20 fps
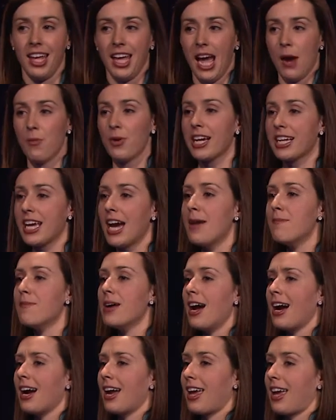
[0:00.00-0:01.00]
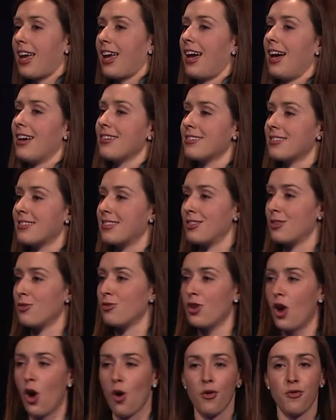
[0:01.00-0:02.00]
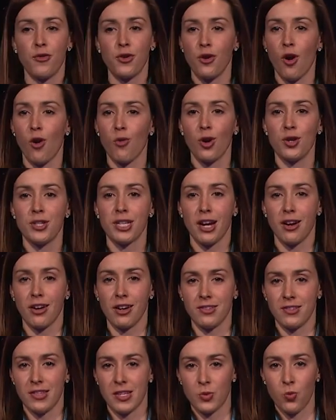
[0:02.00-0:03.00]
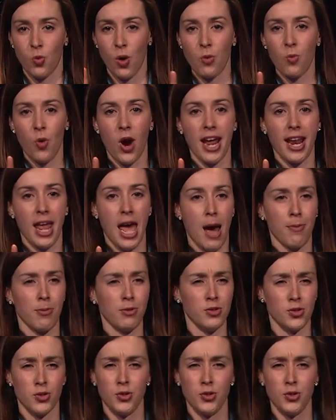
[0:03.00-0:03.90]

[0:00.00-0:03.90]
And when I came back, as you know, if you know Rotarians, there's one way it happens.